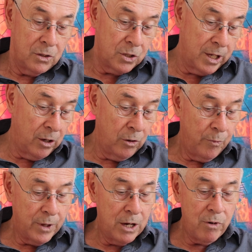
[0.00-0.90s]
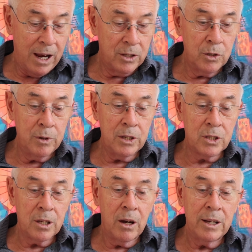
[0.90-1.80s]
Still he ran to each
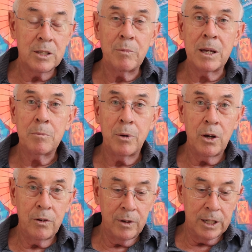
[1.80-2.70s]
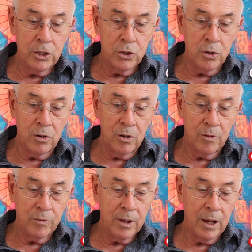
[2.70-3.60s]
side to make perfectly sure,
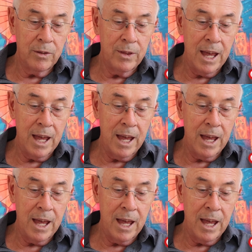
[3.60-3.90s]
and